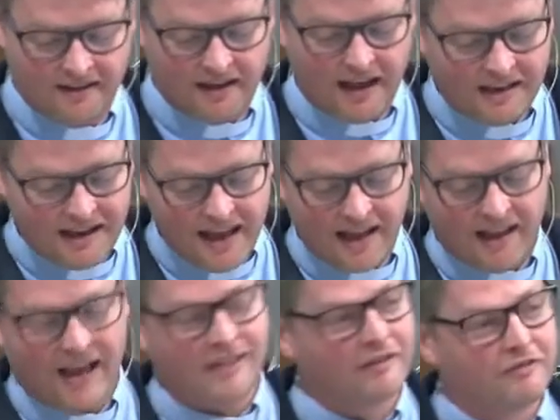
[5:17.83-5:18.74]
And yet
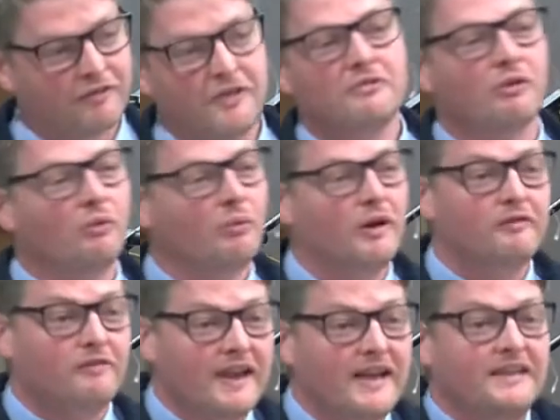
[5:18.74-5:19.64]
at the funeral, we're
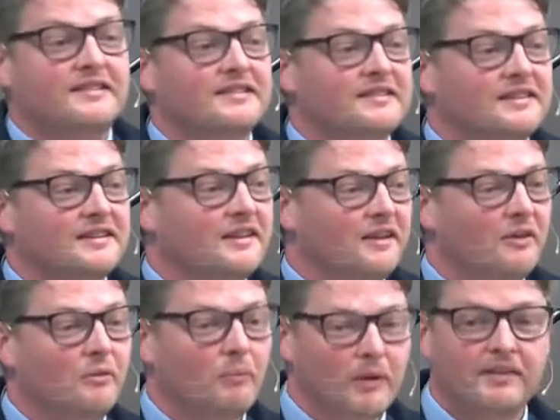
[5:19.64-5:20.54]
faced
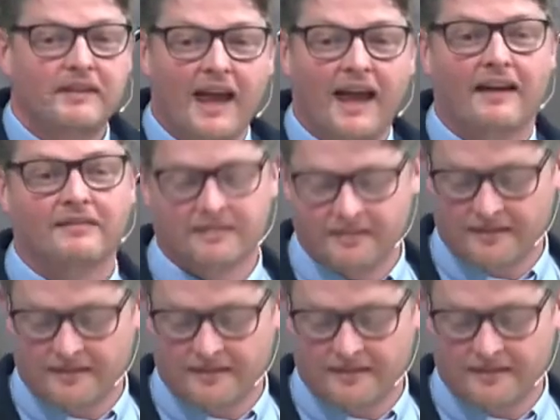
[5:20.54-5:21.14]
with death.